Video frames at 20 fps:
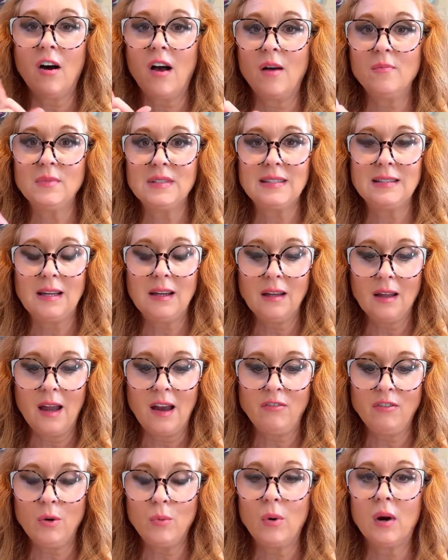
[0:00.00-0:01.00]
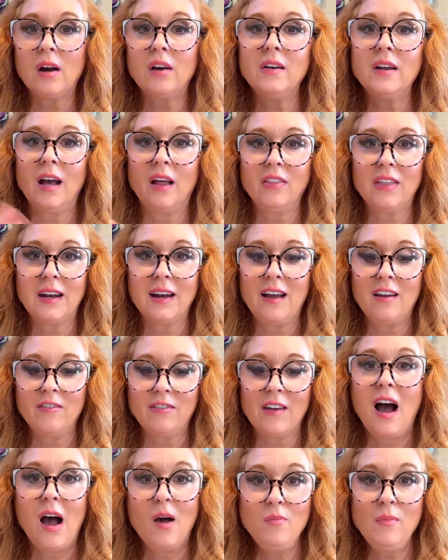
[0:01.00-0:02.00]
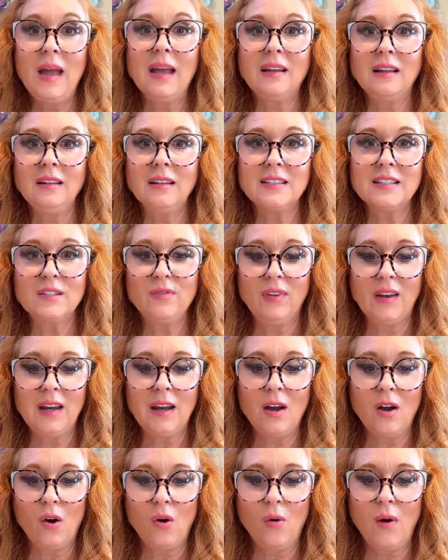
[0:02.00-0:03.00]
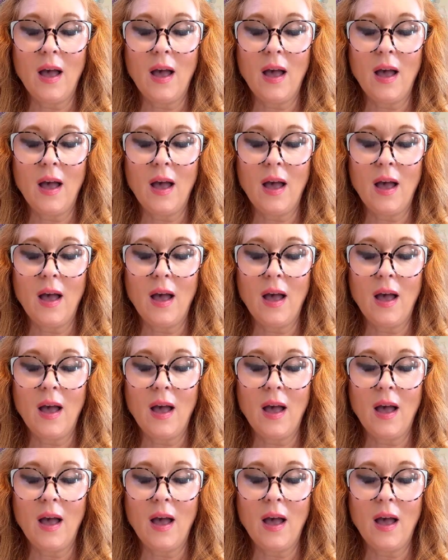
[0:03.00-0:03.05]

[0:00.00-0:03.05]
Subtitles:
I'm seeing it everywhere now that I'm making this video,